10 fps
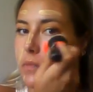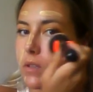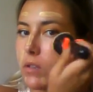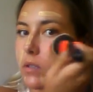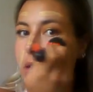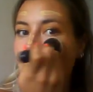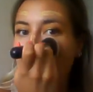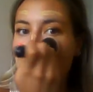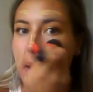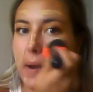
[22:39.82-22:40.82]
Just kind
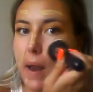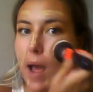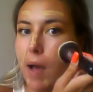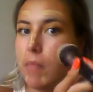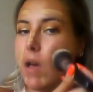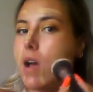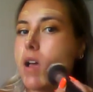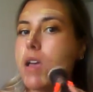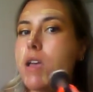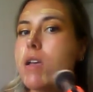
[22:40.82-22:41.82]
of dab that
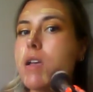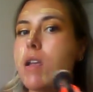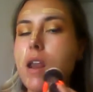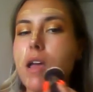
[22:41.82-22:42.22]
in.